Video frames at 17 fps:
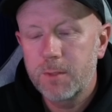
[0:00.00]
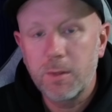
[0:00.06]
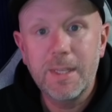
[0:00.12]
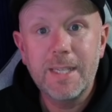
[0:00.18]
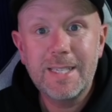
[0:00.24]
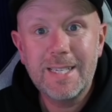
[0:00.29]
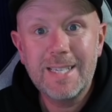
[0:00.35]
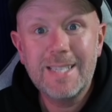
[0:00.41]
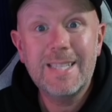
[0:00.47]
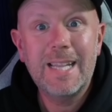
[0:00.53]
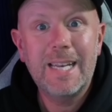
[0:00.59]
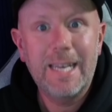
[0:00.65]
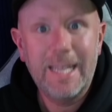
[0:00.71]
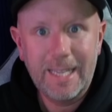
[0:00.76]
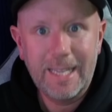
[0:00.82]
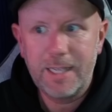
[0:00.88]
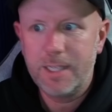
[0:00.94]
So this is the
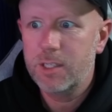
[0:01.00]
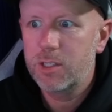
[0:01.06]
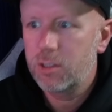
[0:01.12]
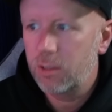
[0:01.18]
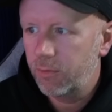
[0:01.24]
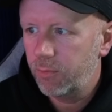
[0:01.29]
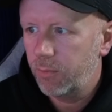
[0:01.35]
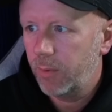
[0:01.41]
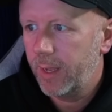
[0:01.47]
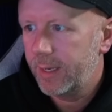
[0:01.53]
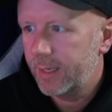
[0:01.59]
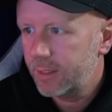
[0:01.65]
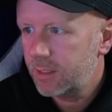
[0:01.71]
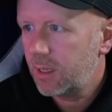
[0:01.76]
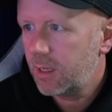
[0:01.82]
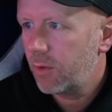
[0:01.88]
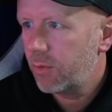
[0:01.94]
Link software.
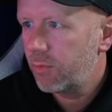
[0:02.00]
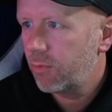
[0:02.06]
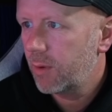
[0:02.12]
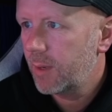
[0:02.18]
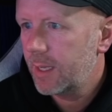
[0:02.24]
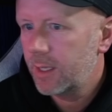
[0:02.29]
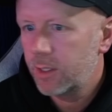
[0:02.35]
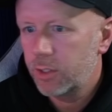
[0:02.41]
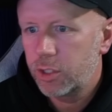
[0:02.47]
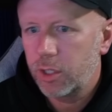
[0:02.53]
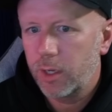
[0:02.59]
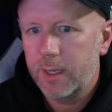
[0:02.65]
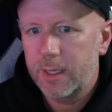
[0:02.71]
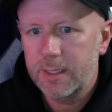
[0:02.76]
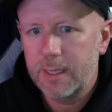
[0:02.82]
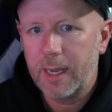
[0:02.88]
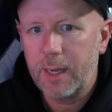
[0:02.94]
Let's go through it and show
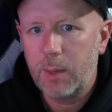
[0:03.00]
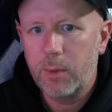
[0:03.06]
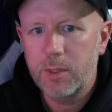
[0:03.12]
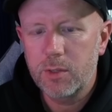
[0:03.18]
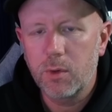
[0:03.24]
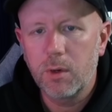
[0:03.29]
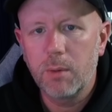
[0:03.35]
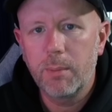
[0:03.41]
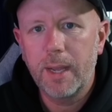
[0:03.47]
you exactly what it's all